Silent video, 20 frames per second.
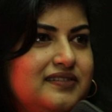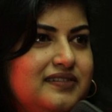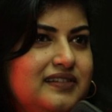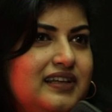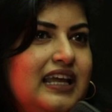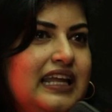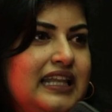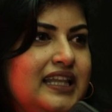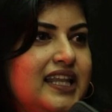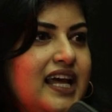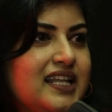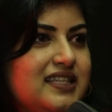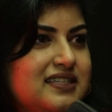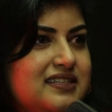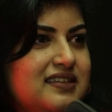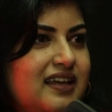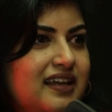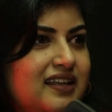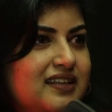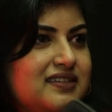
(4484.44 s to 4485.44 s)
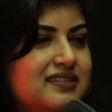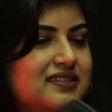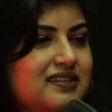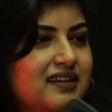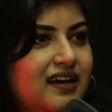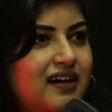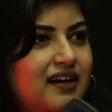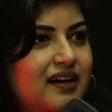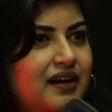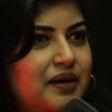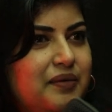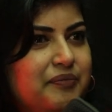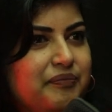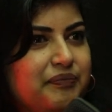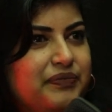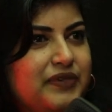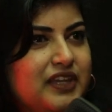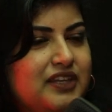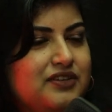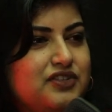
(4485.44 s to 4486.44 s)
in that sense mm. um,
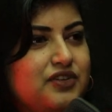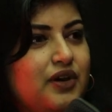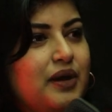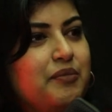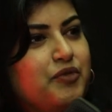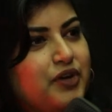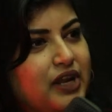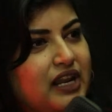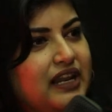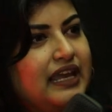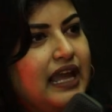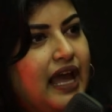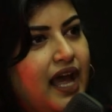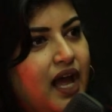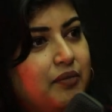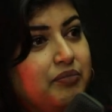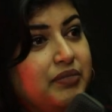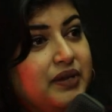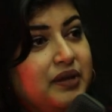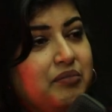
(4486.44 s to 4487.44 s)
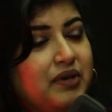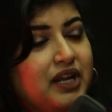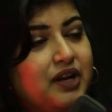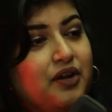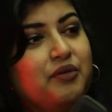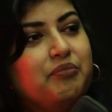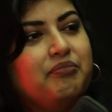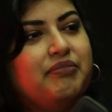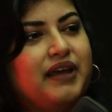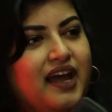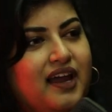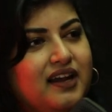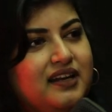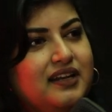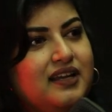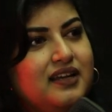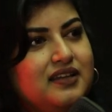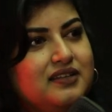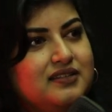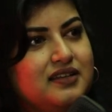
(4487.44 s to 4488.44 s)
so i'm really happy but on bad
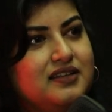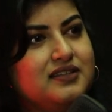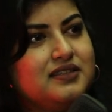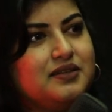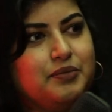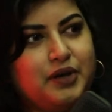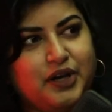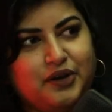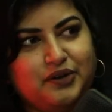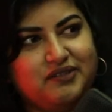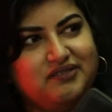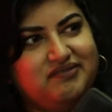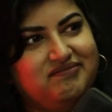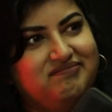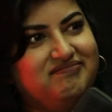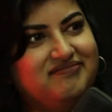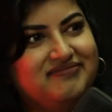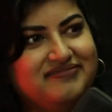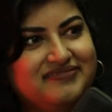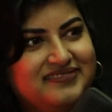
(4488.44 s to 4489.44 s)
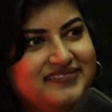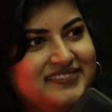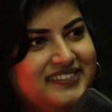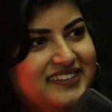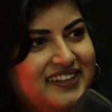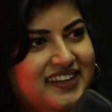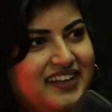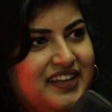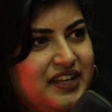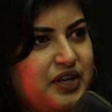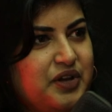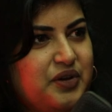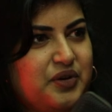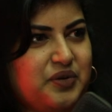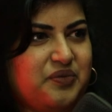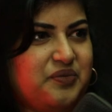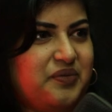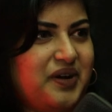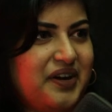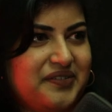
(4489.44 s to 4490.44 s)
days it's about
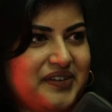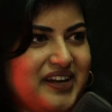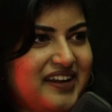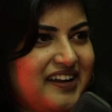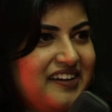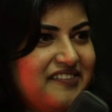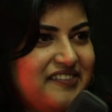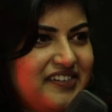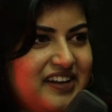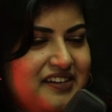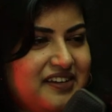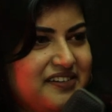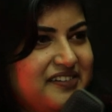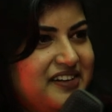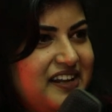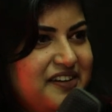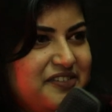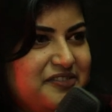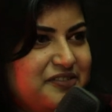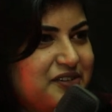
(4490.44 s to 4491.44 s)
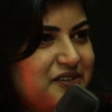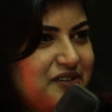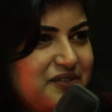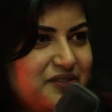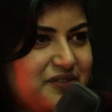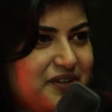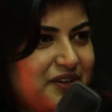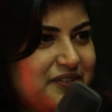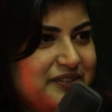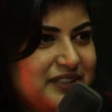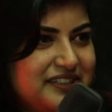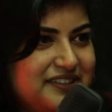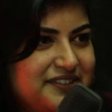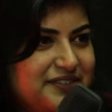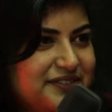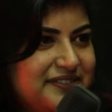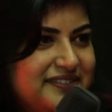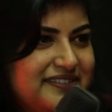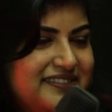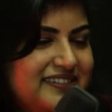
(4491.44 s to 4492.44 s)
what do i have le- left to look forward to
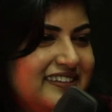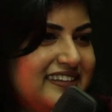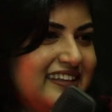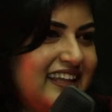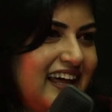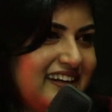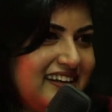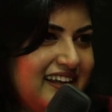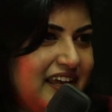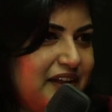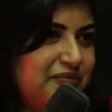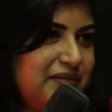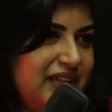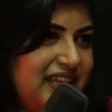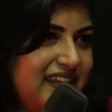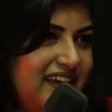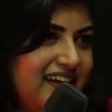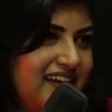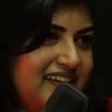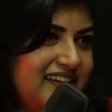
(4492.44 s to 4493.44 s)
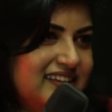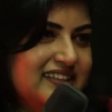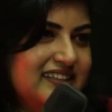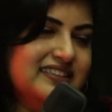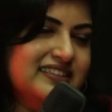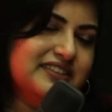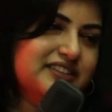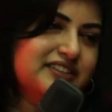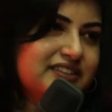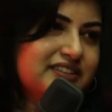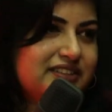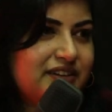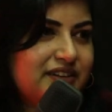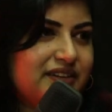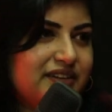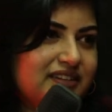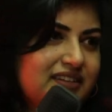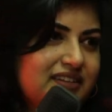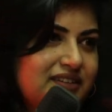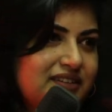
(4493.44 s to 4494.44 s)
that can be there. So
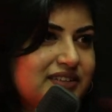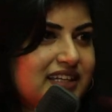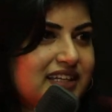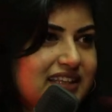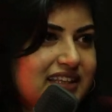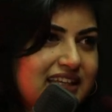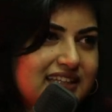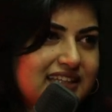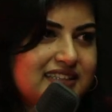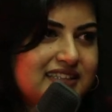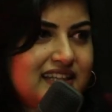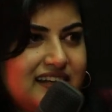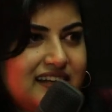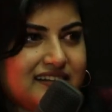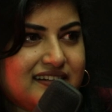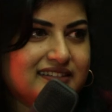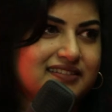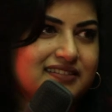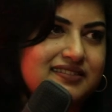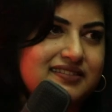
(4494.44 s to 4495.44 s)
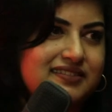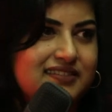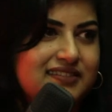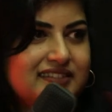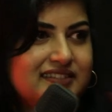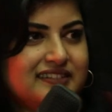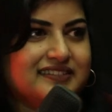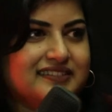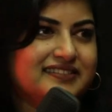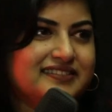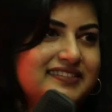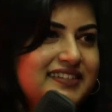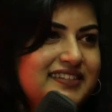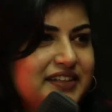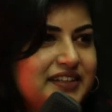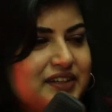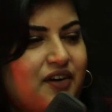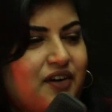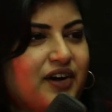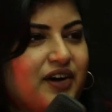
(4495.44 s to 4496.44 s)
those are things that
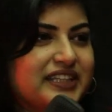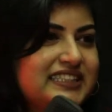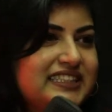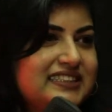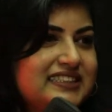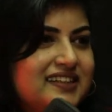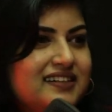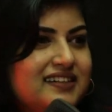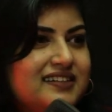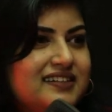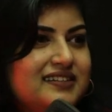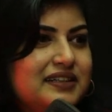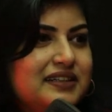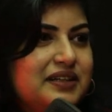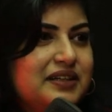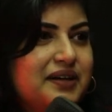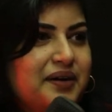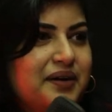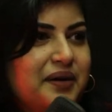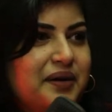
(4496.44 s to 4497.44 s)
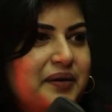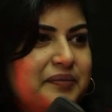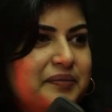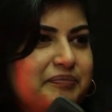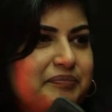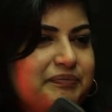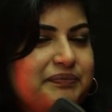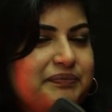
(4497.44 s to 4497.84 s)
mm, constant um,